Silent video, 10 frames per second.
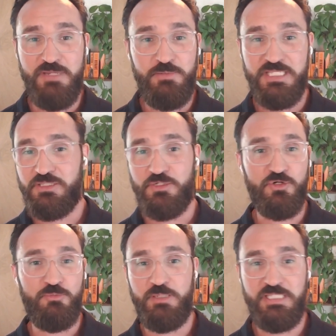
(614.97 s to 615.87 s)
Maybe they get the
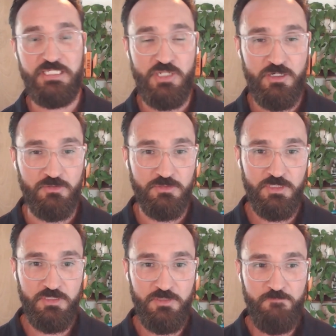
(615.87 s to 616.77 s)
girl, maybe they don't.
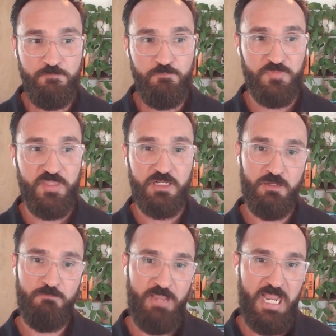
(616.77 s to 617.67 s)
But they
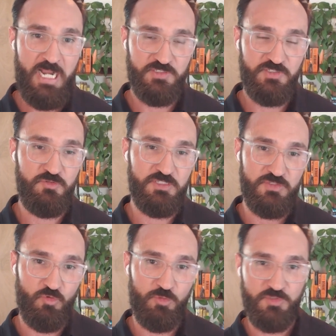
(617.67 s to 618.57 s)
come back to
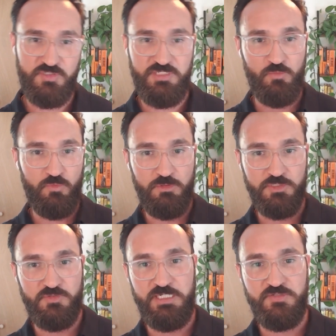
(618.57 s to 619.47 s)
this normal state
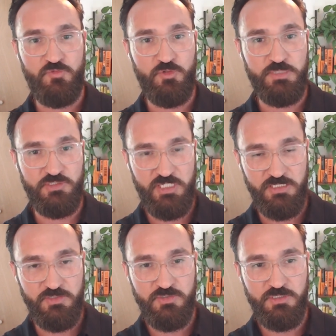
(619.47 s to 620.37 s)
world transformed and
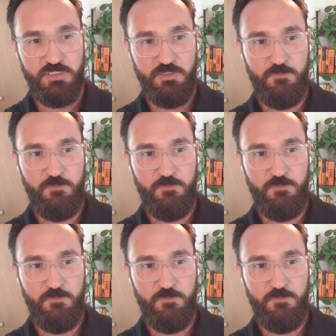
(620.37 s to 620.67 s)
changed.